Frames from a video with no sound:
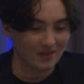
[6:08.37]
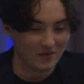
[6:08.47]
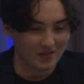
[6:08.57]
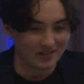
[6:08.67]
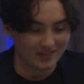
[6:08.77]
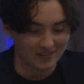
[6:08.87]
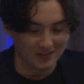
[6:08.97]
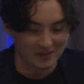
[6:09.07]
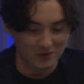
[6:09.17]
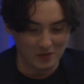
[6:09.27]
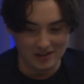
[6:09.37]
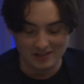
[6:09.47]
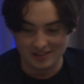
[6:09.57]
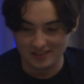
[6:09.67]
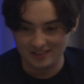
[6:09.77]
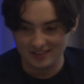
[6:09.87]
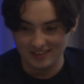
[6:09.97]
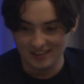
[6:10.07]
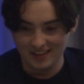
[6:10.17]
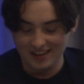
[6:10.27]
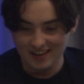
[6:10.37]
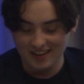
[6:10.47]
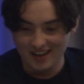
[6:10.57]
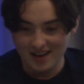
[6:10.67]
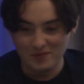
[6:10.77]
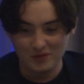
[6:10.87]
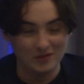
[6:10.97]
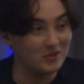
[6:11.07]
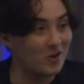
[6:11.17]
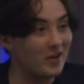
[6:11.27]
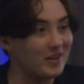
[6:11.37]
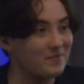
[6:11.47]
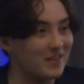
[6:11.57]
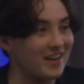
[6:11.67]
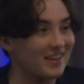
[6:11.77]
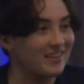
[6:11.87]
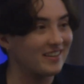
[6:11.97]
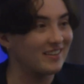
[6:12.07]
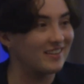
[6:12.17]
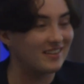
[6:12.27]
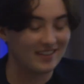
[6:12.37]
Oh, that's suggest? Such a good question. Or I'm just doing one thing well.